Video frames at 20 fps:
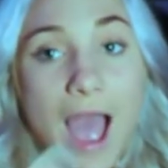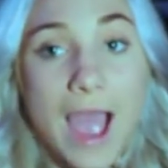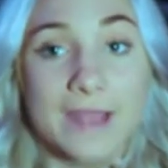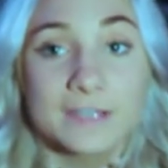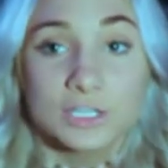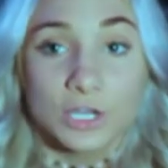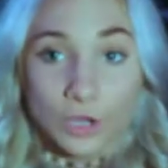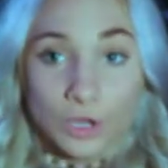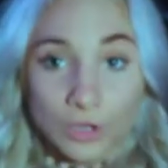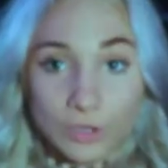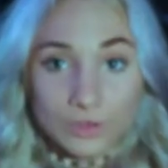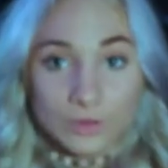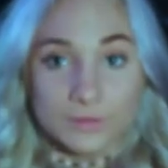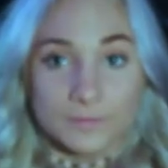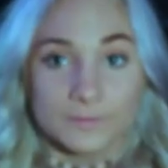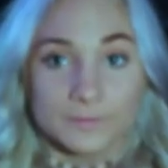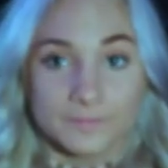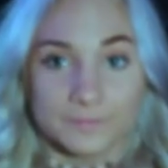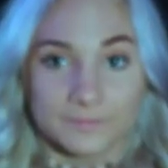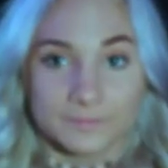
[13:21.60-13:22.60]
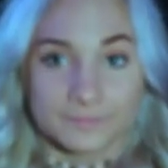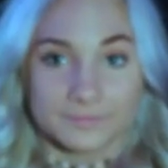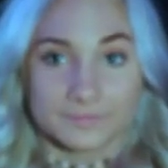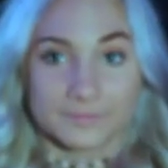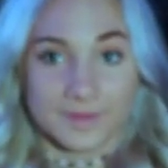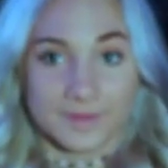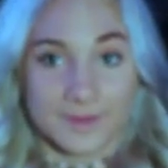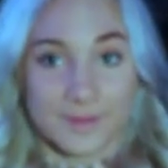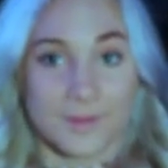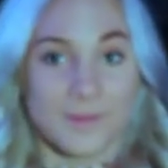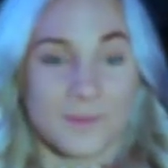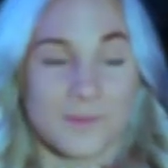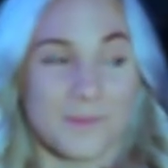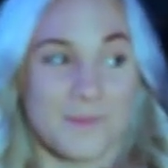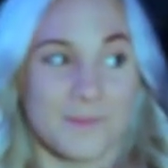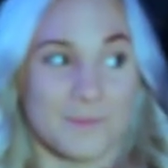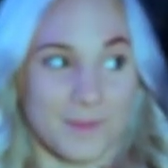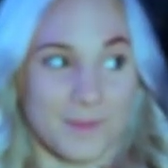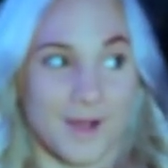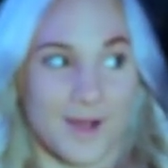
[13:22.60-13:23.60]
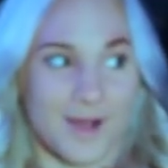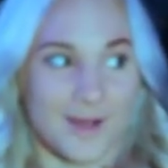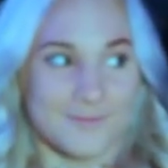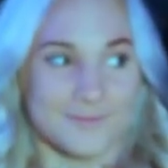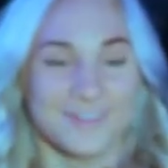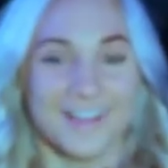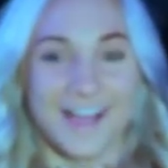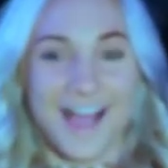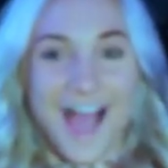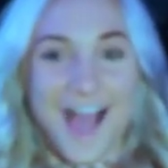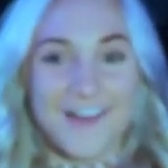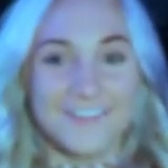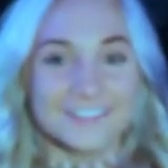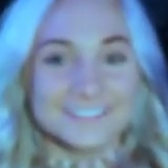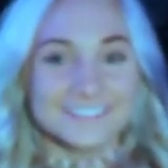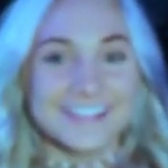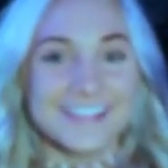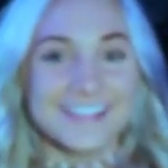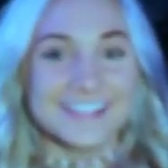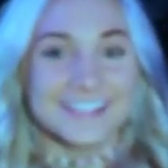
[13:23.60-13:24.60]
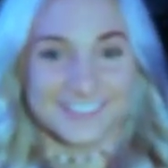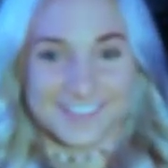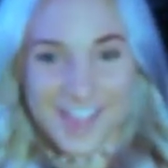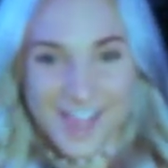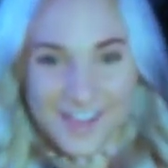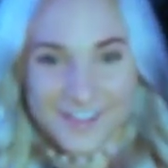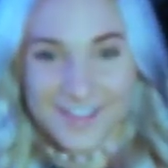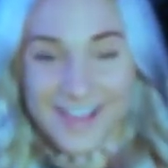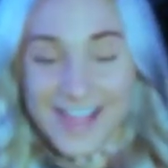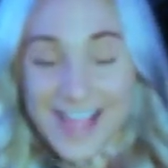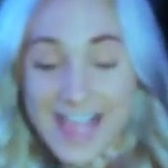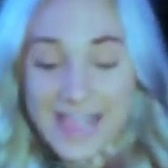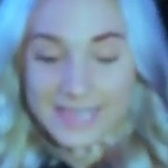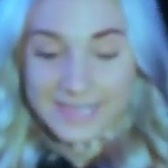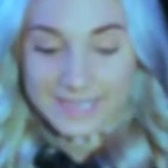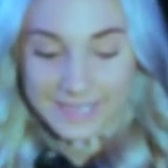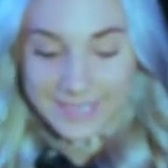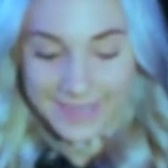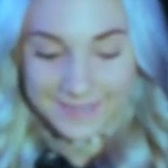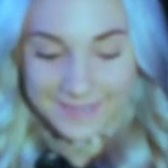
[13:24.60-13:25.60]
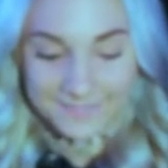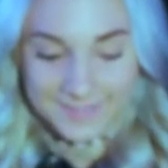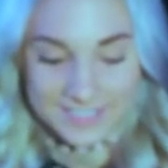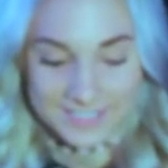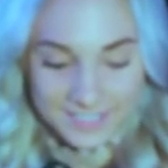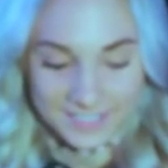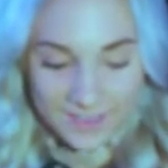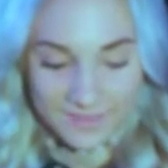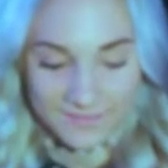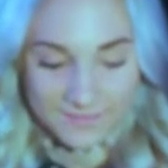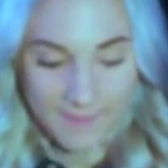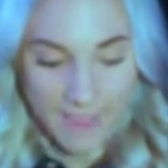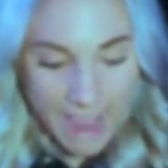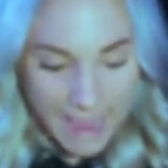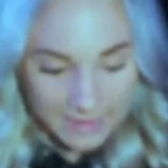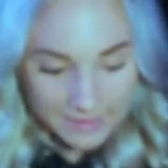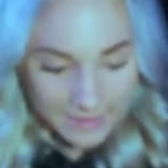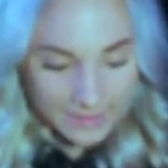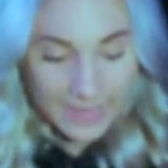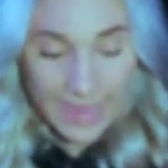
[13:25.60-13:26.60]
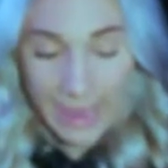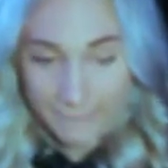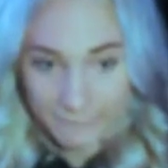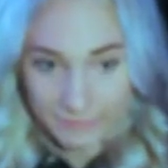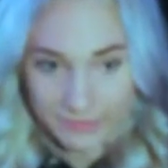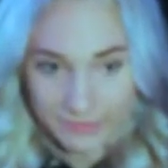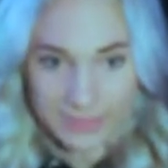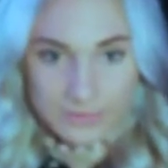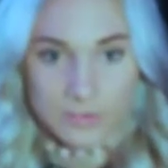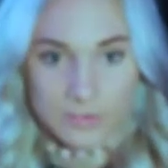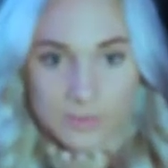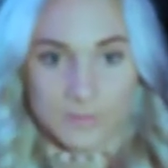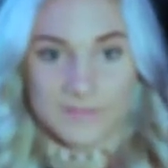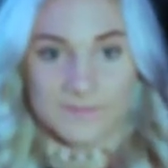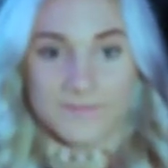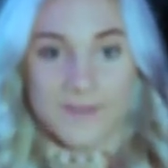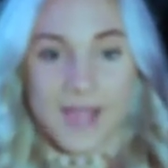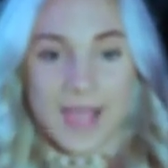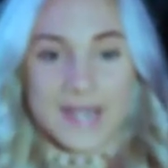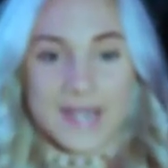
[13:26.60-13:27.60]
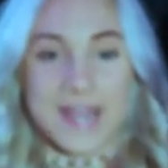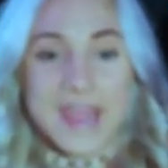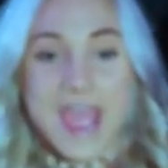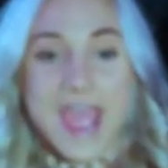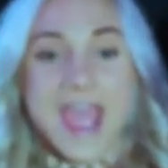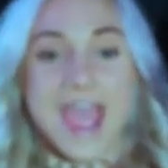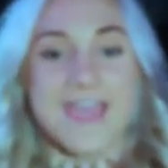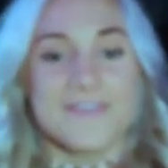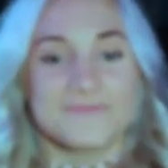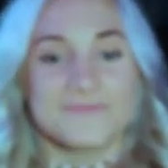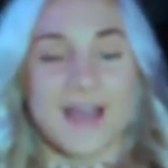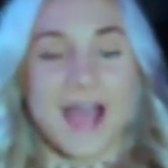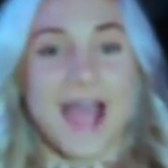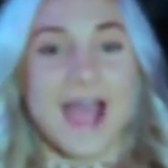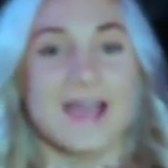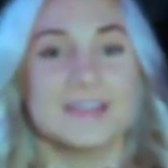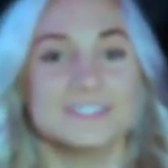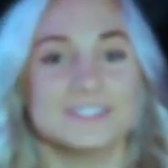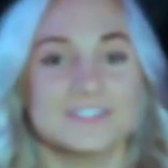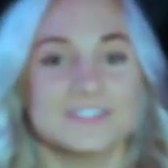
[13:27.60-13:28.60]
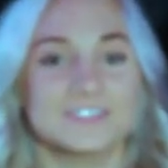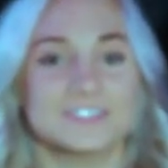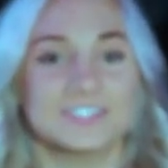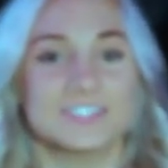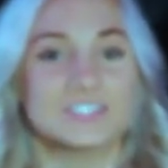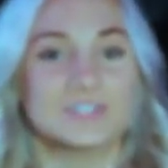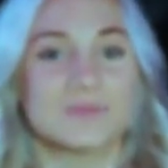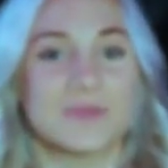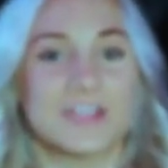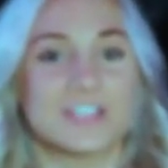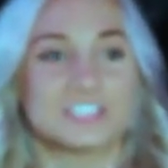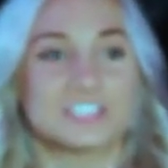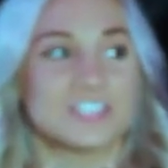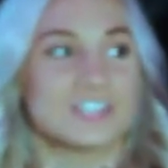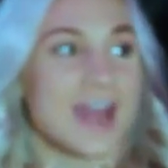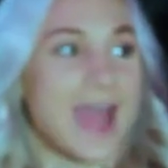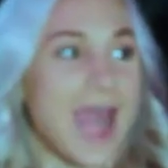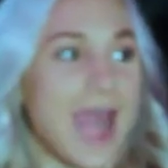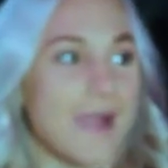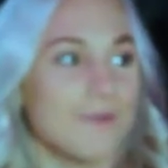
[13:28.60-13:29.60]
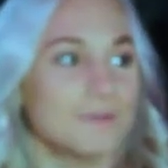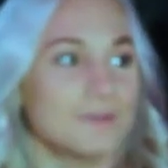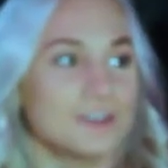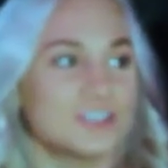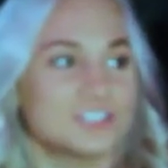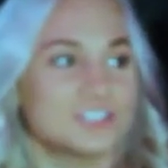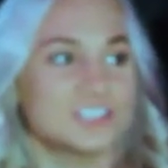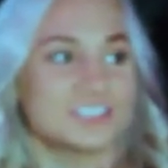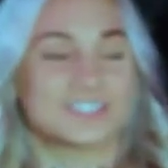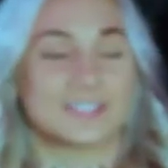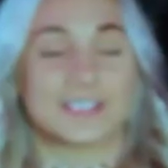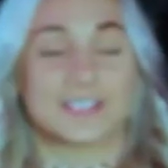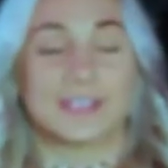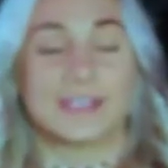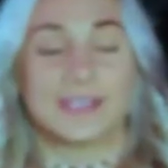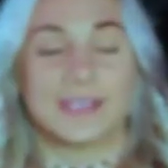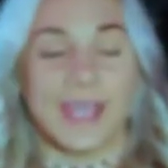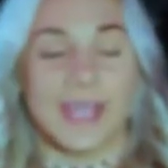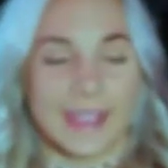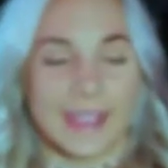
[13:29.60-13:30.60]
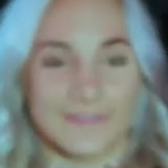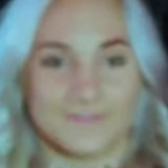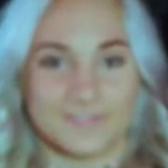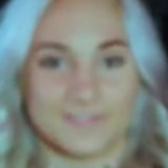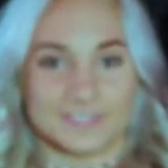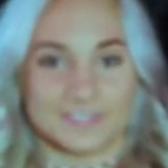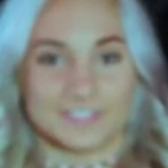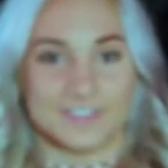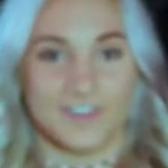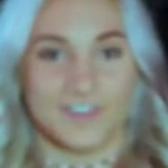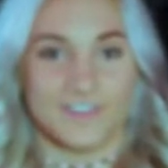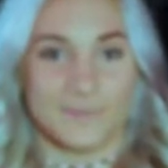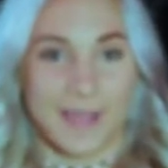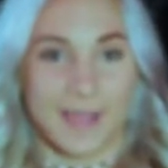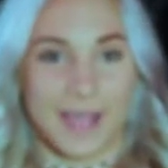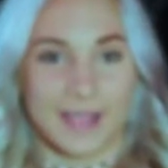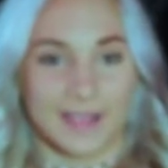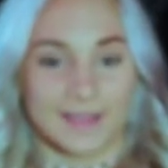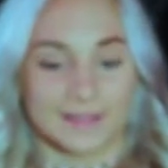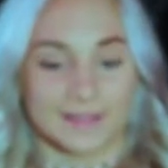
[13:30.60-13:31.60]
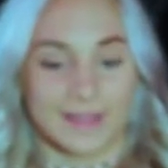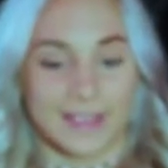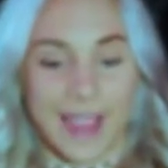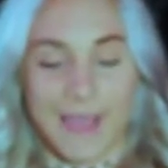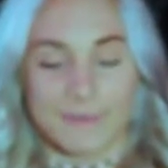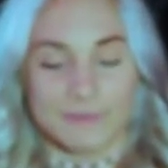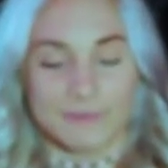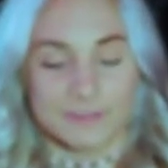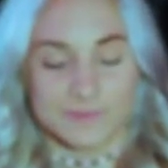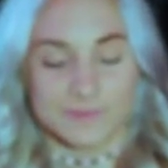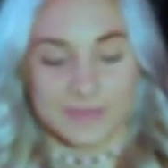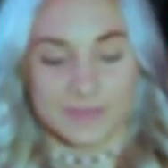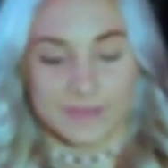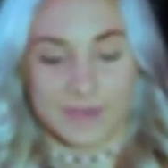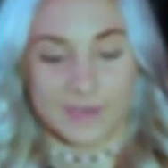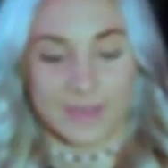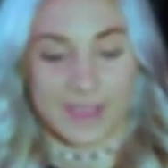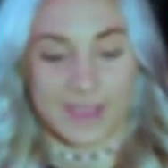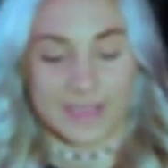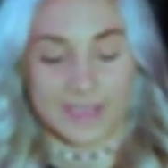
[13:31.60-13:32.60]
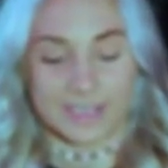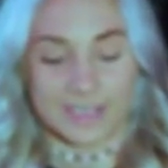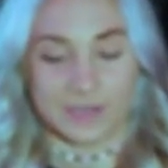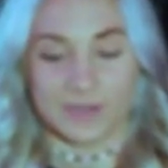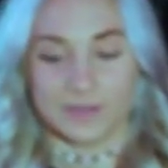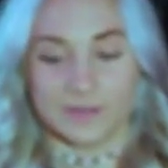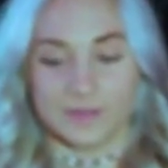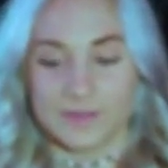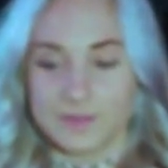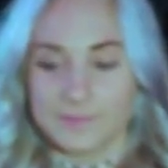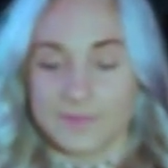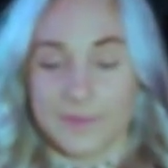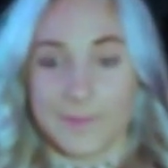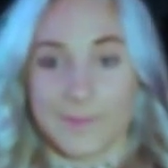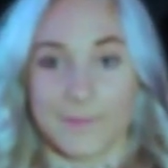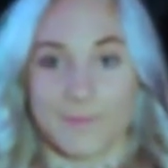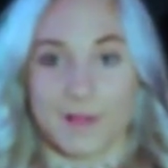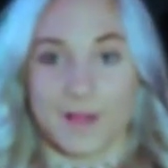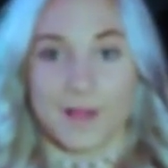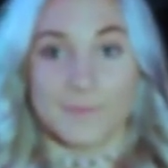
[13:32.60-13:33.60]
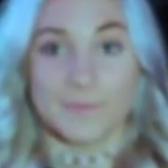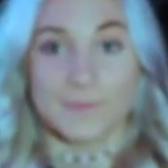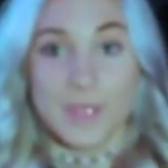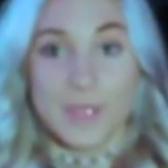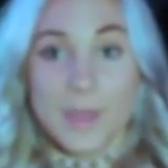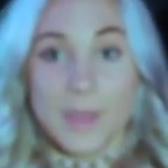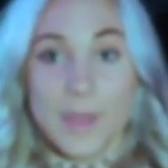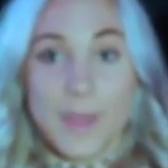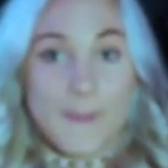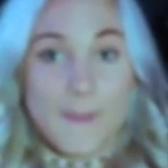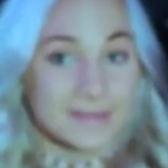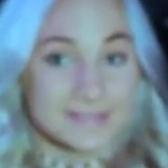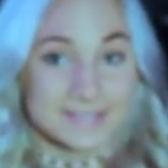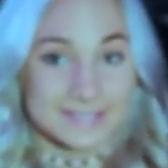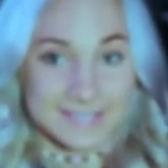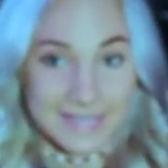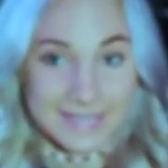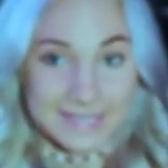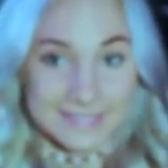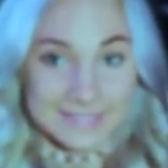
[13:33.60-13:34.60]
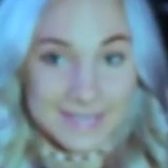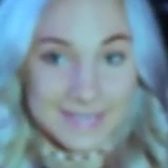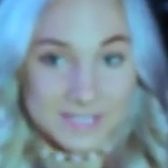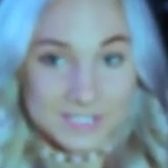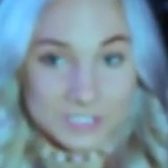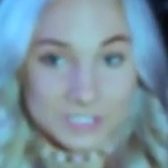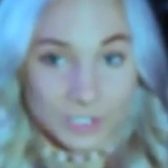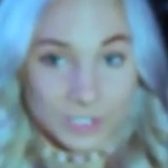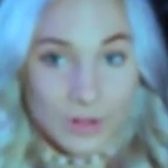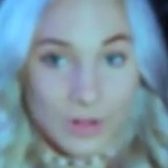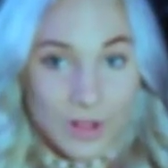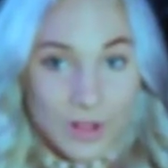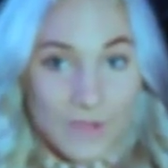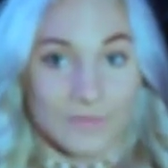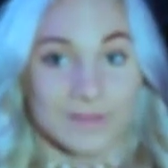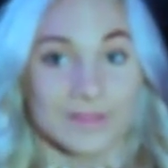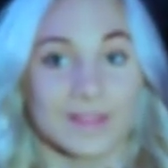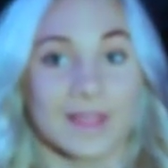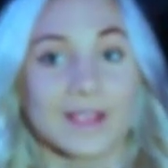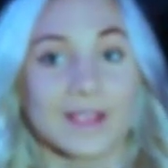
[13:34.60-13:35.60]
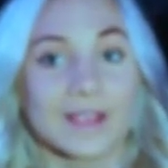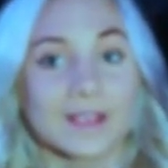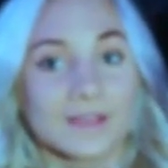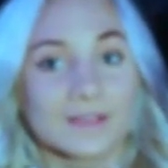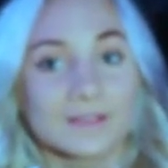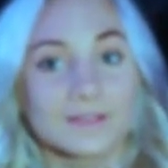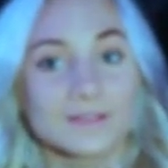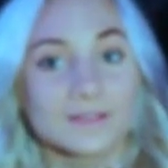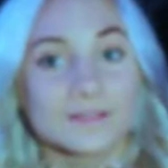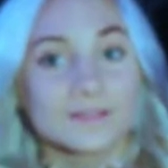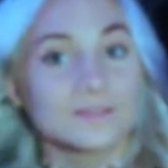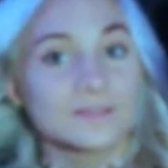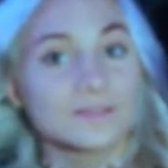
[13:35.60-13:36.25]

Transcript: I told Bob, I was like, yo, give the stuff back, like everything will be fine. If I was in their situation, I would have just gave the stuff back. Like, I would have just been like, okay, here, blah, blah, blah. But since they stole over, like,